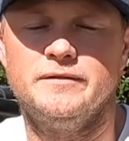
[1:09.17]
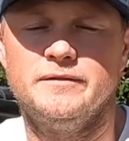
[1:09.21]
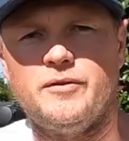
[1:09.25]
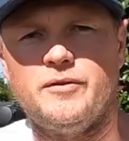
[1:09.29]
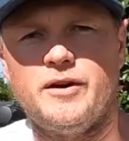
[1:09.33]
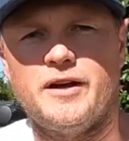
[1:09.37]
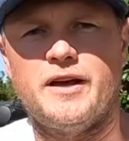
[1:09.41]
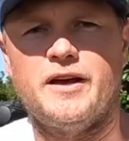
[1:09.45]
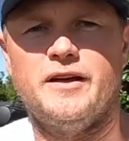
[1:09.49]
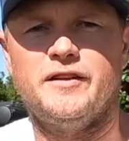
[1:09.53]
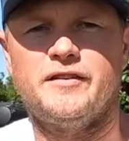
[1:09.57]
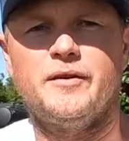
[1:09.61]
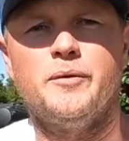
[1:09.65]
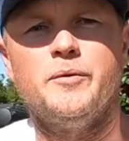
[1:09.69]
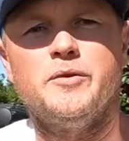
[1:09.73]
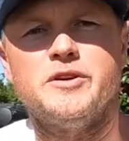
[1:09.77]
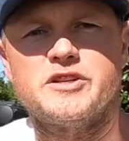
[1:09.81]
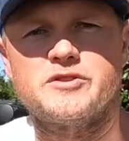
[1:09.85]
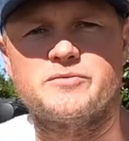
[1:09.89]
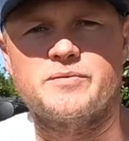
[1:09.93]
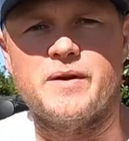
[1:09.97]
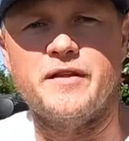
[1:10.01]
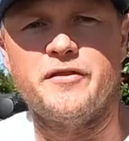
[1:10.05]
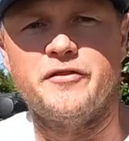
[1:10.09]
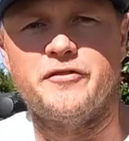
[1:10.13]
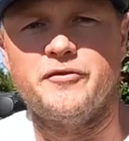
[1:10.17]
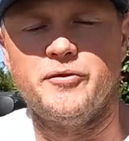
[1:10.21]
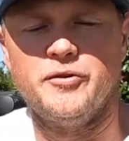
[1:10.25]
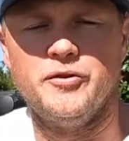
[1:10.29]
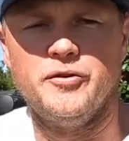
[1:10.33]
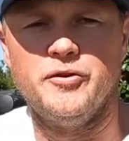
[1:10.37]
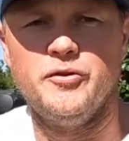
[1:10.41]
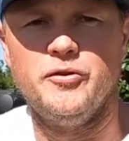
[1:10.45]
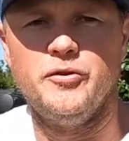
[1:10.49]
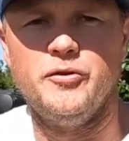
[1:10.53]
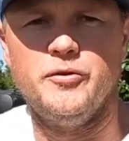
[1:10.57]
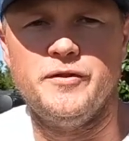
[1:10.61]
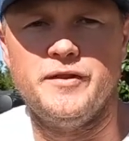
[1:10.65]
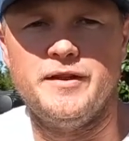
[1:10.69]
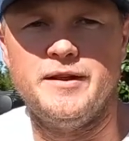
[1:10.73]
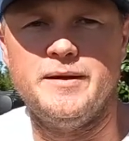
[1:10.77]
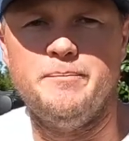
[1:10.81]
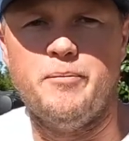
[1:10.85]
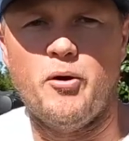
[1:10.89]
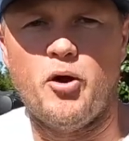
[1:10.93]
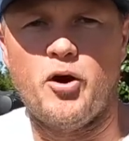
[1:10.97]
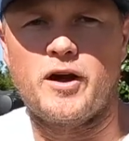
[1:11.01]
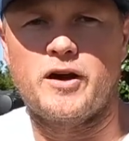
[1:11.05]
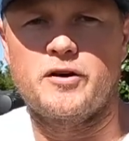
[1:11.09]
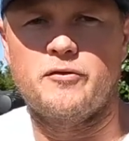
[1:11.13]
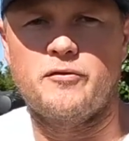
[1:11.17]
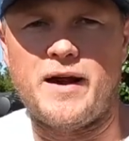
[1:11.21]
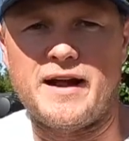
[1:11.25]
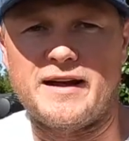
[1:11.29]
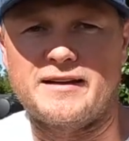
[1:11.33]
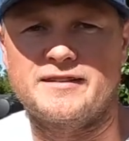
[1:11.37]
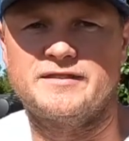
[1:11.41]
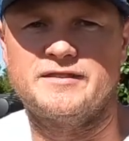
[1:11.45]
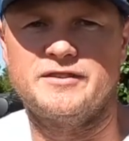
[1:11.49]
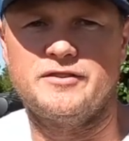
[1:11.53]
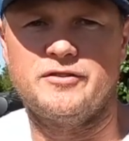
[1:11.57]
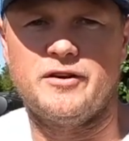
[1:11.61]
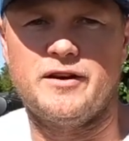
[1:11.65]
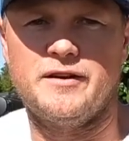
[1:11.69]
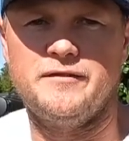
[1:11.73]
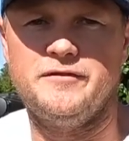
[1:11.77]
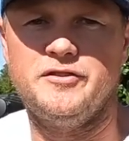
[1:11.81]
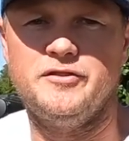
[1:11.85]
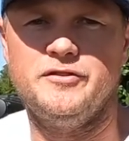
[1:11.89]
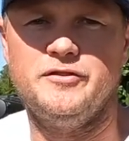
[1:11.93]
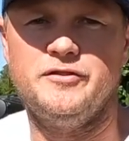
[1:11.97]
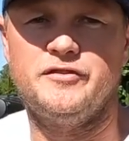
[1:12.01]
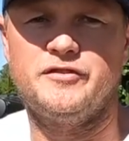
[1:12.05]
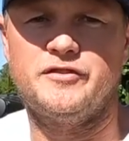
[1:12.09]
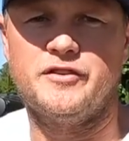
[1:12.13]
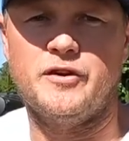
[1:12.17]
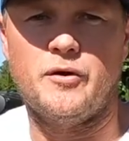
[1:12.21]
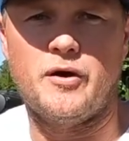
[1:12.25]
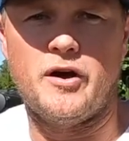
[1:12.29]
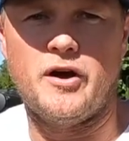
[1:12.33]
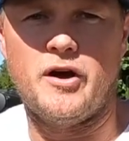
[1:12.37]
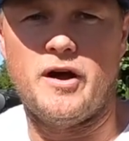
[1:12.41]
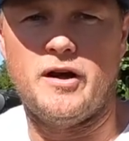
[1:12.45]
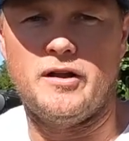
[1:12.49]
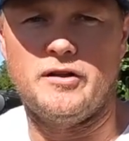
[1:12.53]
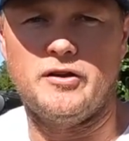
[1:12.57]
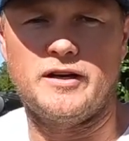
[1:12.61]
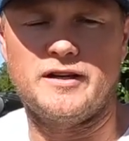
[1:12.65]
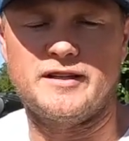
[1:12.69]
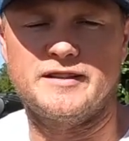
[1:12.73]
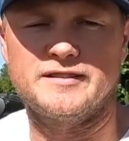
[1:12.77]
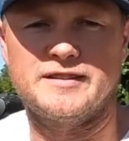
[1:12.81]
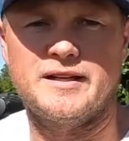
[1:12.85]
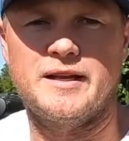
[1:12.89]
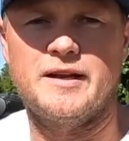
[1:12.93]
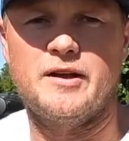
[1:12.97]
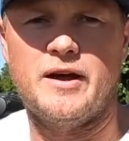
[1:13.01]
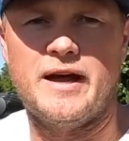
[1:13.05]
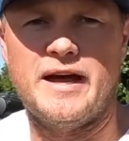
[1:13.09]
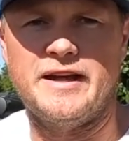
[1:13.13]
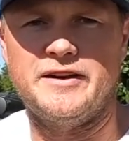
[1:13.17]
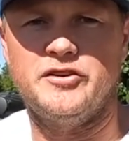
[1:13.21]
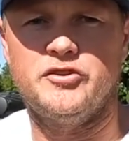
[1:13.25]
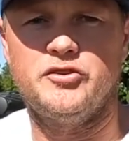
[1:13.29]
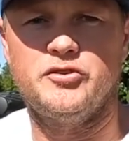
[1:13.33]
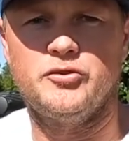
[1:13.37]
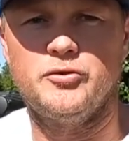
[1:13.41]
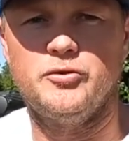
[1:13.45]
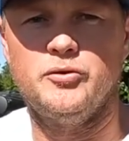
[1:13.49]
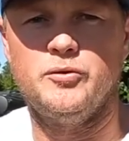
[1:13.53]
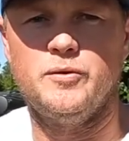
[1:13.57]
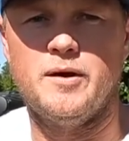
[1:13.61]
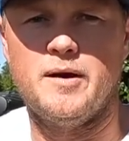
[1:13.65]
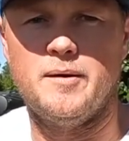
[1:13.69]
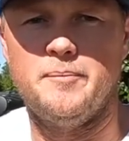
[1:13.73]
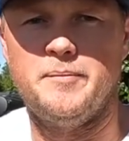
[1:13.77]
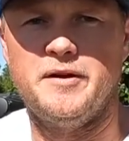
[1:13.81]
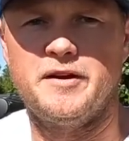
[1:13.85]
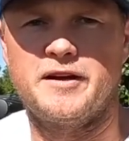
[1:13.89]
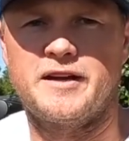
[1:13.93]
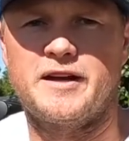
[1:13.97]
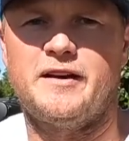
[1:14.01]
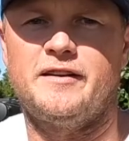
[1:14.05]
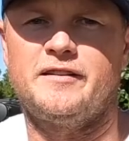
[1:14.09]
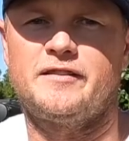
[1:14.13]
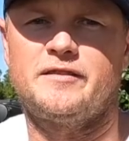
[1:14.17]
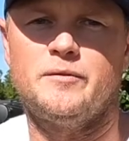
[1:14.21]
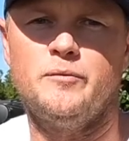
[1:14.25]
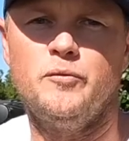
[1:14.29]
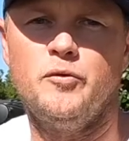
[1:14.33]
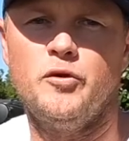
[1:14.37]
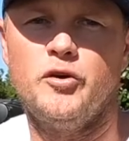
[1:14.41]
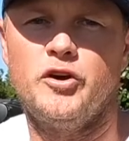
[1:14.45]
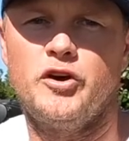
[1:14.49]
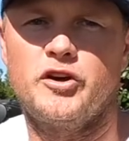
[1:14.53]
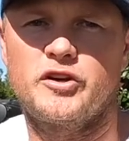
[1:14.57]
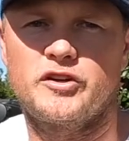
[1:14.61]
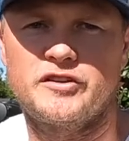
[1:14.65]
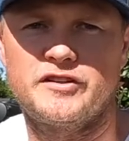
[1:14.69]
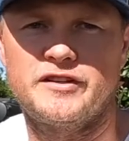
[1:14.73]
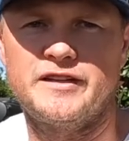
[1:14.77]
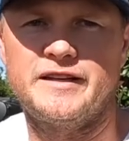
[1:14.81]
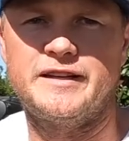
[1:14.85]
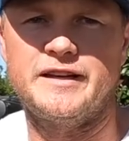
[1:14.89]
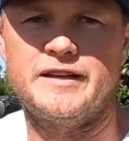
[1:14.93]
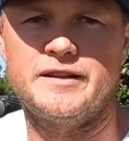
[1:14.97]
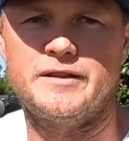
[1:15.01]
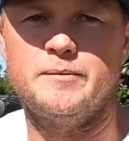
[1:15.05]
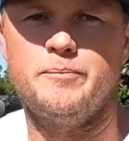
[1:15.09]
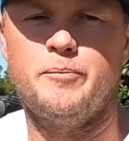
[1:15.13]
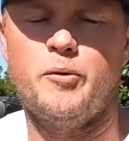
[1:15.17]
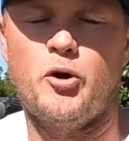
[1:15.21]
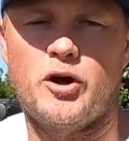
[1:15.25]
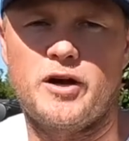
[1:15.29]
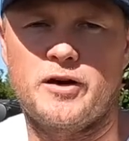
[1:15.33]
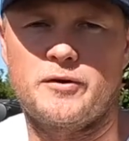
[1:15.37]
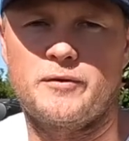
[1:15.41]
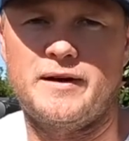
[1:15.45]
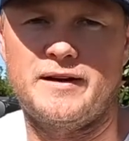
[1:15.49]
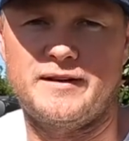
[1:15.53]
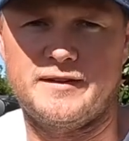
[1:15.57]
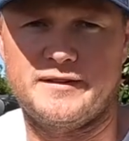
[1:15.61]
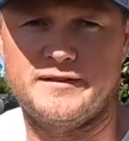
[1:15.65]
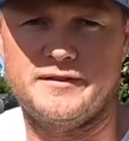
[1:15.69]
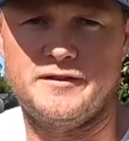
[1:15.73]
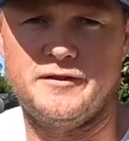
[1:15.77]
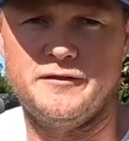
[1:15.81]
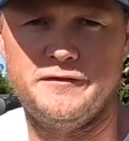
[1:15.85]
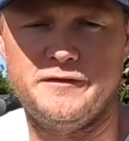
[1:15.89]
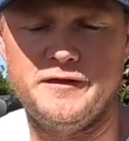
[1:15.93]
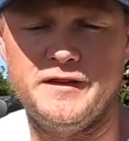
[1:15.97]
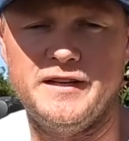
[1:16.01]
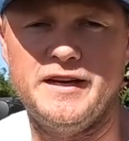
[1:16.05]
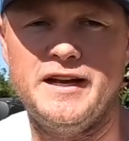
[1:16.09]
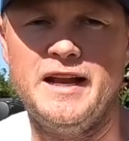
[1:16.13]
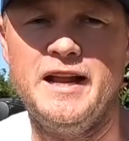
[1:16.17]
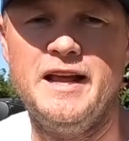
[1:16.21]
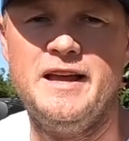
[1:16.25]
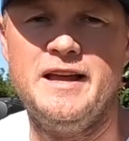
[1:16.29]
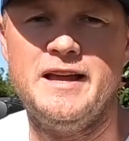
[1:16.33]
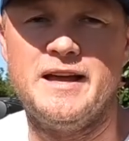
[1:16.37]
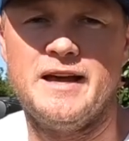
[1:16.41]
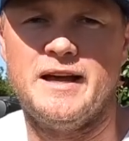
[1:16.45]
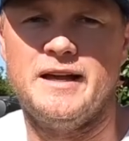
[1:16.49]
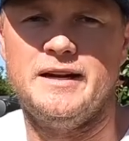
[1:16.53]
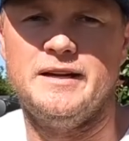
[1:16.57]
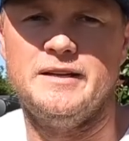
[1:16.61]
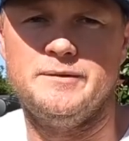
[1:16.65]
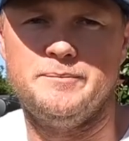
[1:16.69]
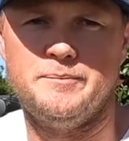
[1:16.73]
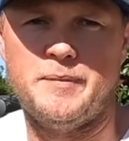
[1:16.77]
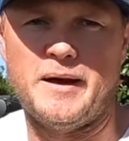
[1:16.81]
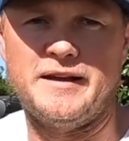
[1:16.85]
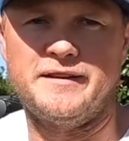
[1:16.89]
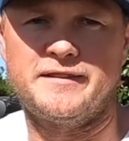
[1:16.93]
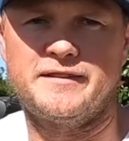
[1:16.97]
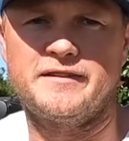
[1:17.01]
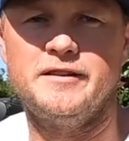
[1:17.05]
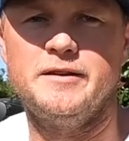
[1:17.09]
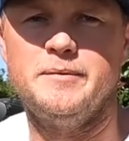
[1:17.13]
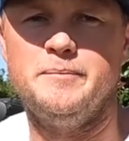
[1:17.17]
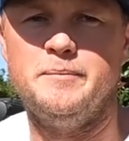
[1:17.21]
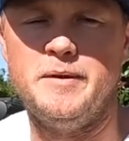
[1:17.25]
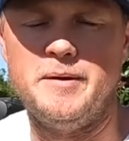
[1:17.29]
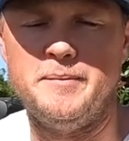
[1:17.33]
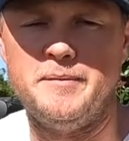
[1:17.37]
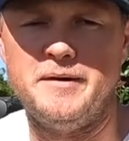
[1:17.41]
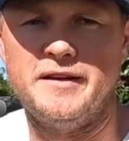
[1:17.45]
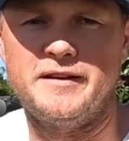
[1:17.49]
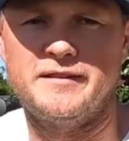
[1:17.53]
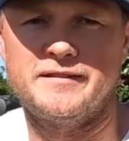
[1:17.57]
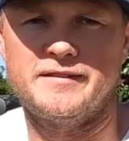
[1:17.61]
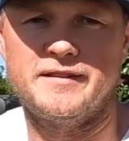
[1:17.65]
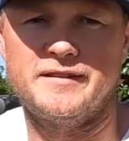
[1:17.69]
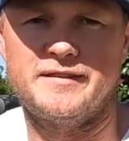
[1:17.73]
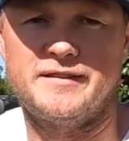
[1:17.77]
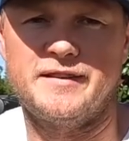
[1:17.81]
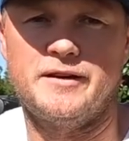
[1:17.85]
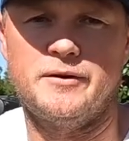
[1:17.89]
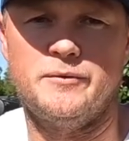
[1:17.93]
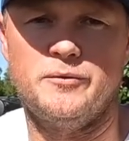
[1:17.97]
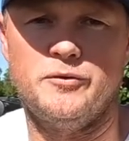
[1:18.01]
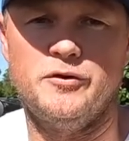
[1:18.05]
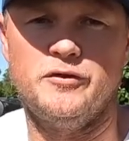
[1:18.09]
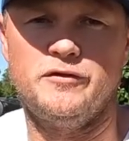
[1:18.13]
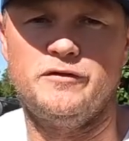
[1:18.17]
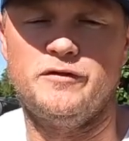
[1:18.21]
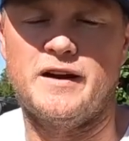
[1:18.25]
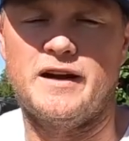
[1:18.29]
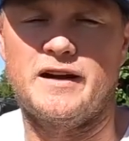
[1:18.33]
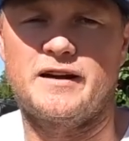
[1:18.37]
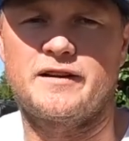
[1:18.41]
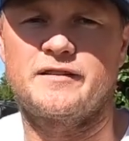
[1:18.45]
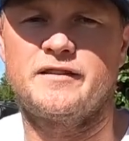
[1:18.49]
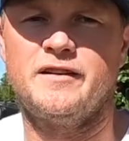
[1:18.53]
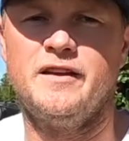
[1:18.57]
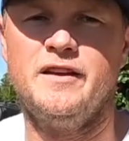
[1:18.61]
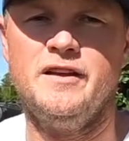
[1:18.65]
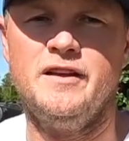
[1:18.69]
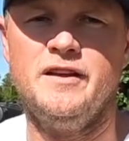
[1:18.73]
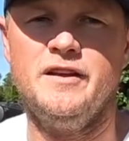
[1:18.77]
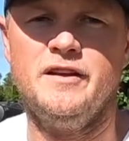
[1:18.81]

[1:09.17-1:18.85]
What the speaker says: Righto, so we'll just run through the bike racks that I've used. So like I said, I had to do a bit of custom work to get the bike racks to fit, and it basically mimics a set of roof racks.